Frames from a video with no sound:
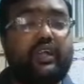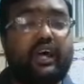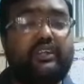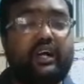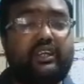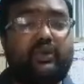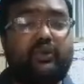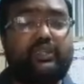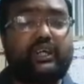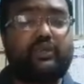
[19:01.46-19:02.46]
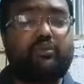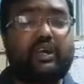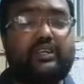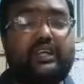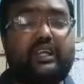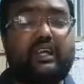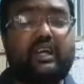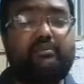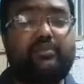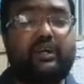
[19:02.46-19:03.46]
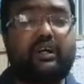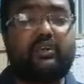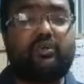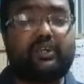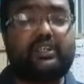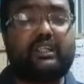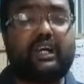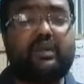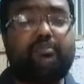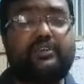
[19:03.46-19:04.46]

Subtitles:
and argued that nomadic life